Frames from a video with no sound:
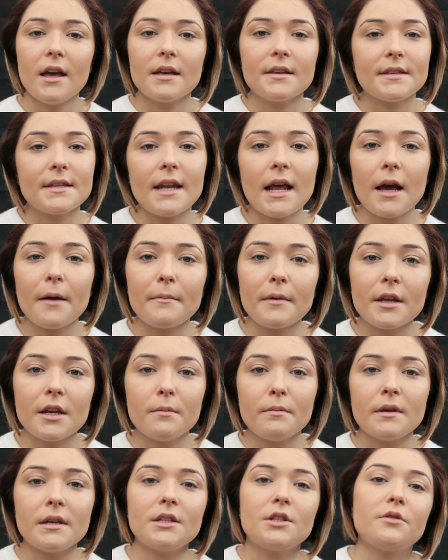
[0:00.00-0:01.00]
So now I'm going to
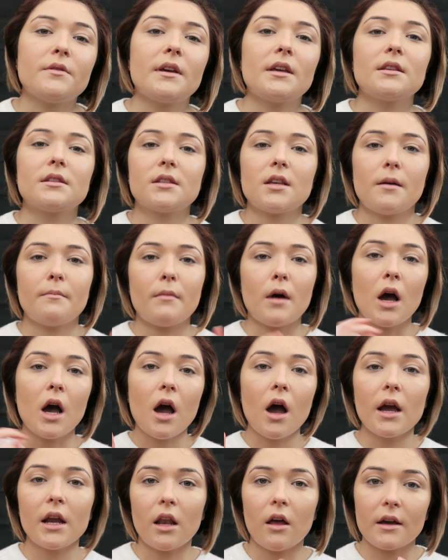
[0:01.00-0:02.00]
be doing some
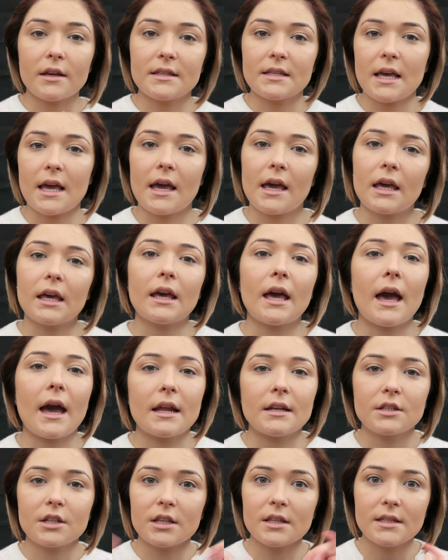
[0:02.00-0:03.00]
highlighting
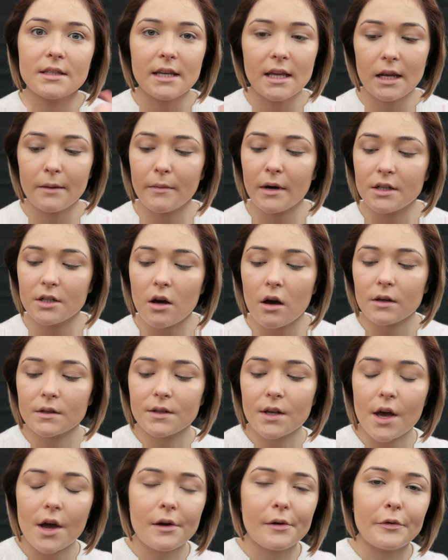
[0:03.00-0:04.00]
and concealing my dark
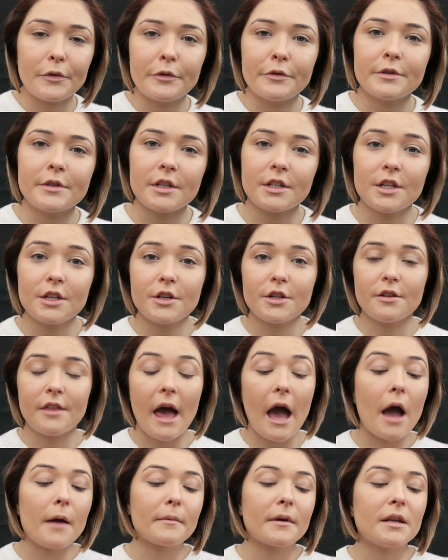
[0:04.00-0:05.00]
circles. So to do
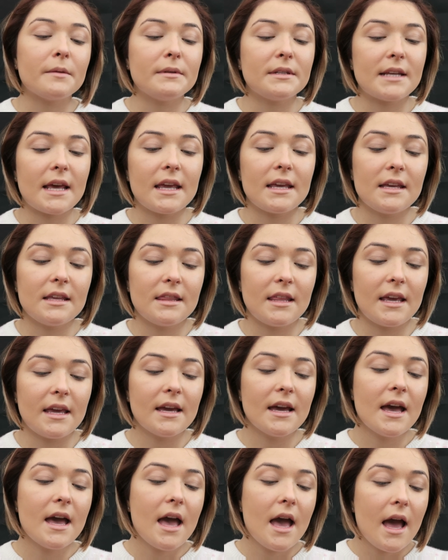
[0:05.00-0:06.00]
that, I'm going to be taking the
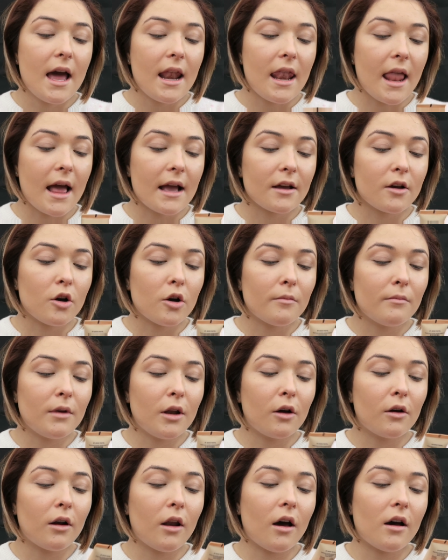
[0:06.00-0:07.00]
Lancome
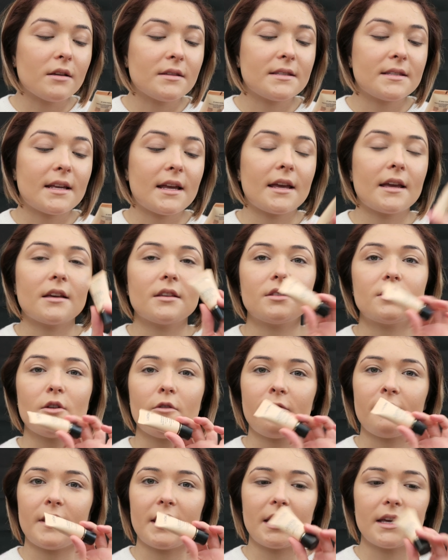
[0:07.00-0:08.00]
Long Lasting
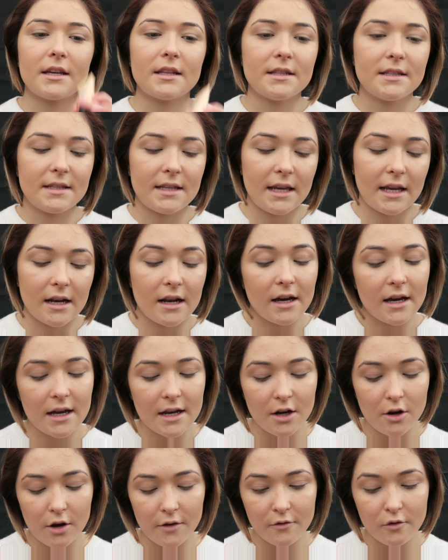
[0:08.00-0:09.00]
Softening Concealer,
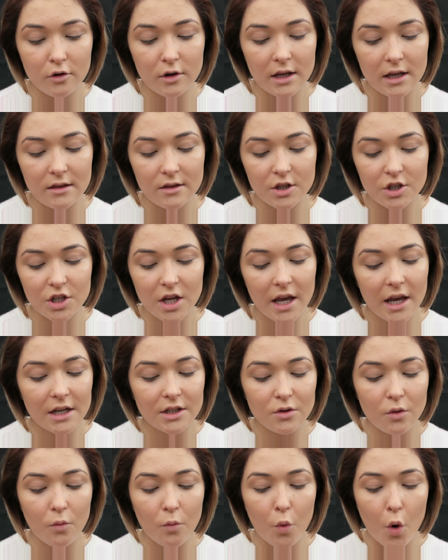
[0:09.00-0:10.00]
and I've got it in the shade
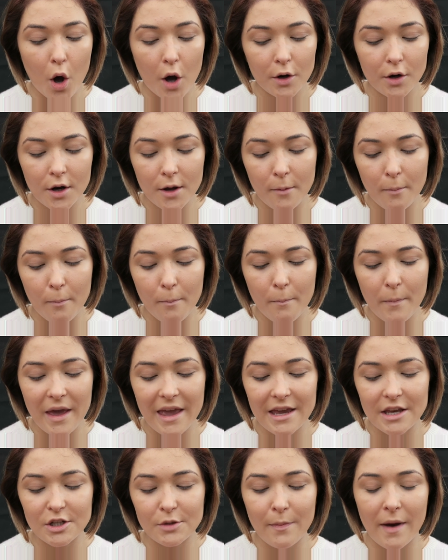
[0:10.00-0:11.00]
1
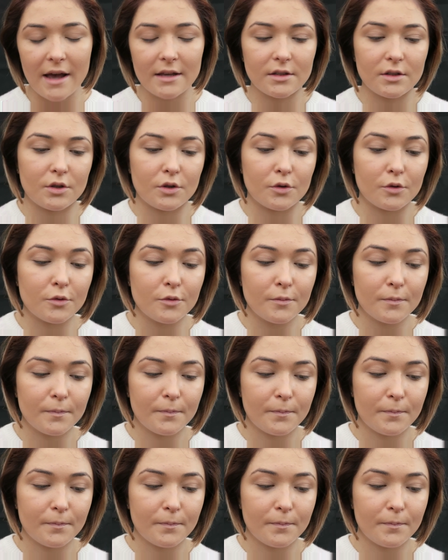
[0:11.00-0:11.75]
Beige Pastel.